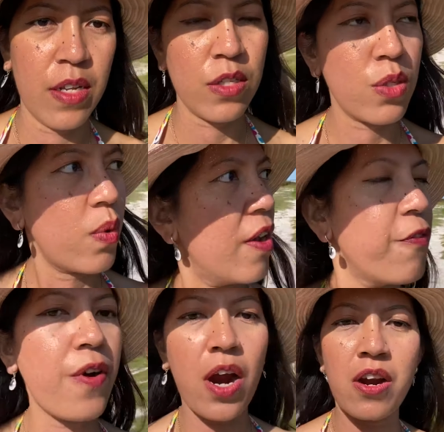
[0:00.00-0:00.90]
it's quite
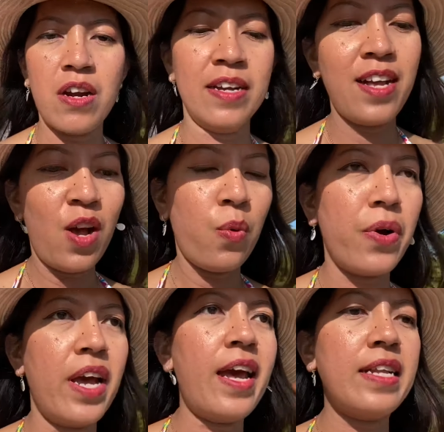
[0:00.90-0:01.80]
far
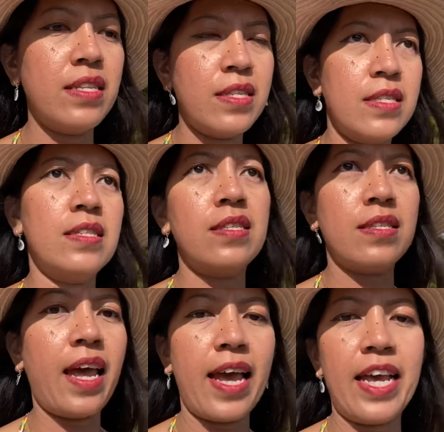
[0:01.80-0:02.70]
where I had
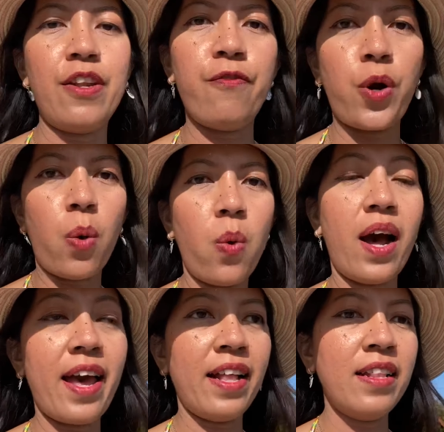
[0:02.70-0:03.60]
stayed for a
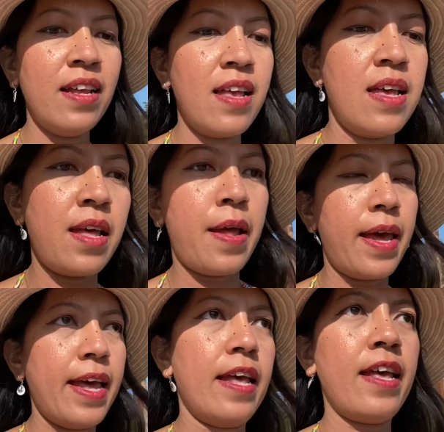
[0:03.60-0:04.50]
while
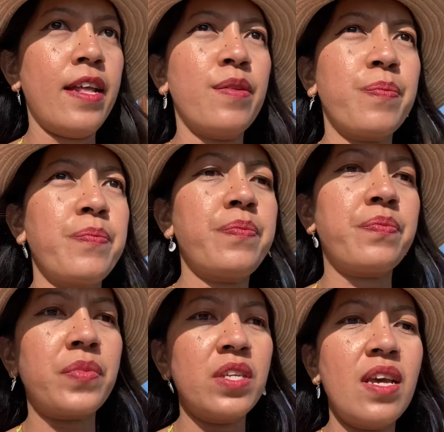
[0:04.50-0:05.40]

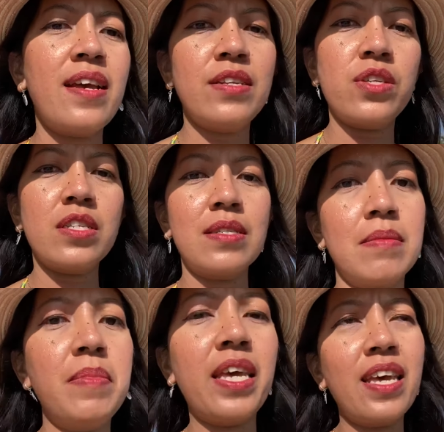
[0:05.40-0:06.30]
and yeah just
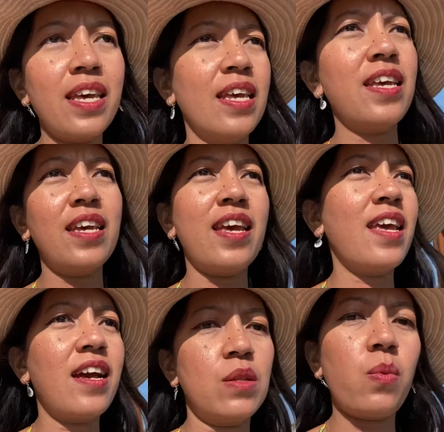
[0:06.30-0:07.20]
being
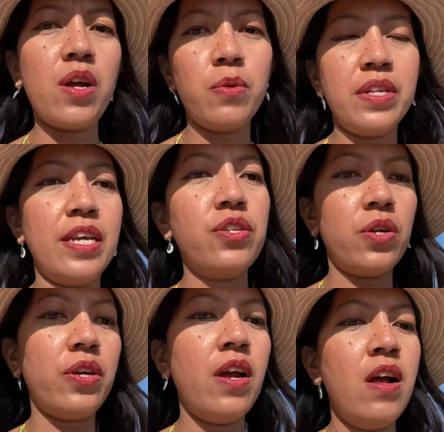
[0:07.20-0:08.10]
at one
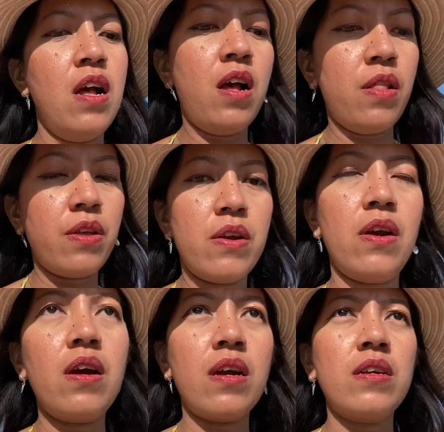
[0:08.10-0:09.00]
nature there
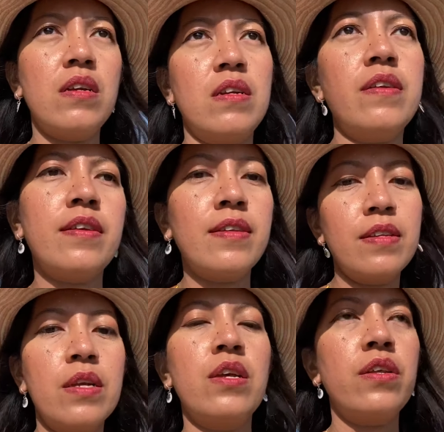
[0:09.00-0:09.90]
are
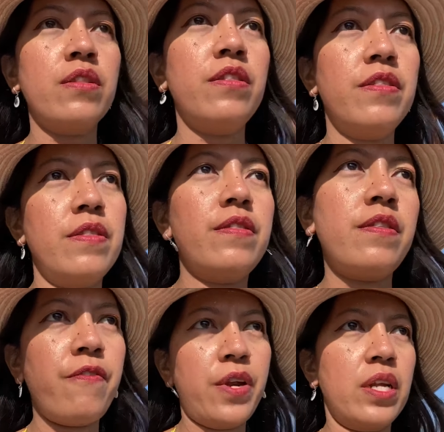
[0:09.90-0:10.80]

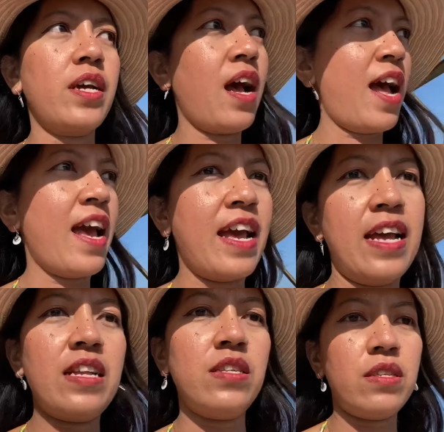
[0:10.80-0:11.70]
different
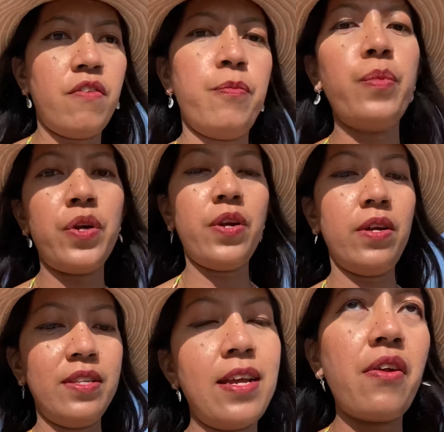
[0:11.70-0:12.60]
kinds of
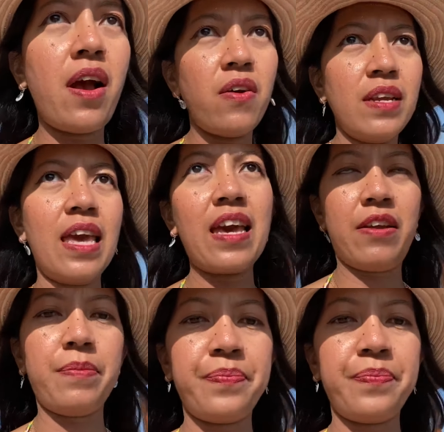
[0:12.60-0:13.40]
birds around here